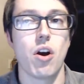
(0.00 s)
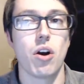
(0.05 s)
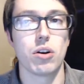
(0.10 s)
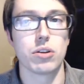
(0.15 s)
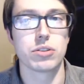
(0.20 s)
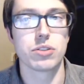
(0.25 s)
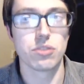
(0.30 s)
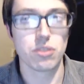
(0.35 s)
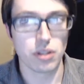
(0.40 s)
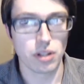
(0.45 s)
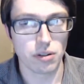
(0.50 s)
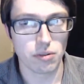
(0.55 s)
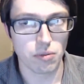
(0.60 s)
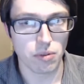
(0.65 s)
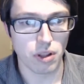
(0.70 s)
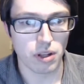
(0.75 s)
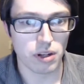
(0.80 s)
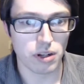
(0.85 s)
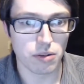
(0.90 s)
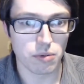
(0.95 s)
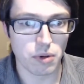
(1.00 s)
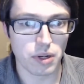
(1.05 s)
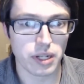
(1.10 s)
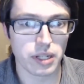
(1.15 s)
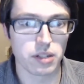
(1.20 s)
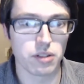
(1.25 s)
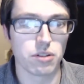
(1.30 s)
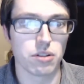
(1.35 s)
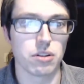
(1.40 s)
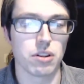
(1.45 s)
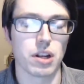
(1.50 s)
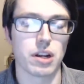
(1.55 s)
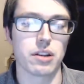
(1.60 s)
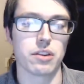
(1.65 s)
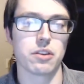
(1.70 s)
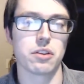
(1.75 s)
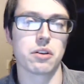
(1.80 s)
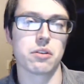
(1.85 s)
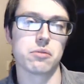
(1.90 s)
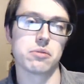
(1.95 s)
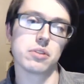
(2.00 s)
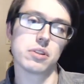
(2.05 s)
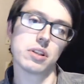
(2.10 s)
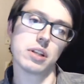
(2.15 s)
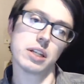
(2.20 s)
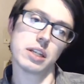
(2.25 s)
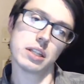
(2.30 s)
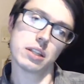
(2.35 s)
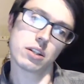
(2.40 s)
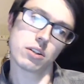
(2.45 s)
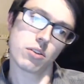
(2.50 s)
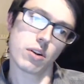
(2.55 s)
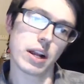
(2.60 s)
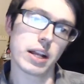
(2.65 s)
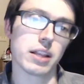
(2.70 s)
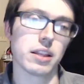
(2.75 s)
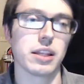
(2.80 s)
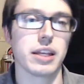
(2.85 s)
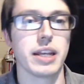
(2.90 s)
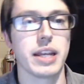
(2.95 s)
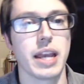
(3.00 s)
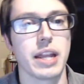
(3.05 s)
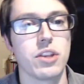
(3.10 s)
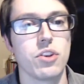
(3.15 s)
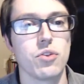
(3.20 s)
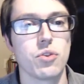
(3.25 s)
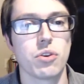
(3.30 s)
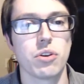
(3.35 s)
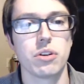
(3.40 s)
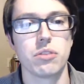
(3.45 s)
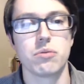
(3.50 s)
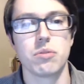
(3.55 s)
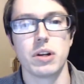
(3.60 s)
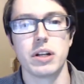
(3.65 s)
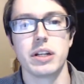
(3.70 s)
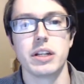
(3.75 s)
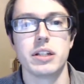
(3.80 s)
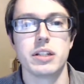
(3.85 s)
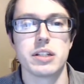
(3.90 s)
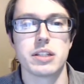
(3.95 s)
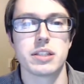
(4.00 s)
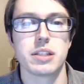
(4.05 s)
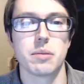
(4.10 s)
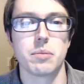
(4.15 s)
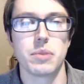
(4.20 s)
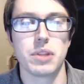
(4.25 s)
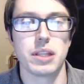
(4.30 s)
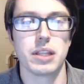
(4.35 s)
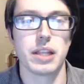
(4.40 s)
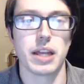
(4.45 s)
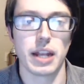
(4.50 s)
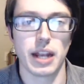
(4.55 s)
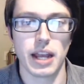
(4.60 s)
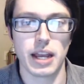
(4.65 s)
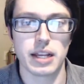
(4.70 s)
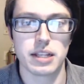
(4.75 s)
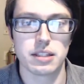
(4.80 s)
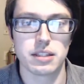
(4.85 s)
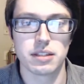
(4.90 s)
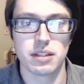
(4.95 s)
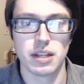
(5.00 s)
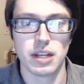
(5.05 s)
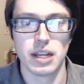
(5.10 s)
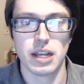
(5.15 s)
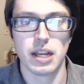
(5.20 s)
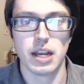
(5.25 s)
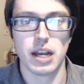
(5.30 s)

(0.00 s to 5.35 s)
Also going to run into a lot of those in the Great League, and you could run into something that has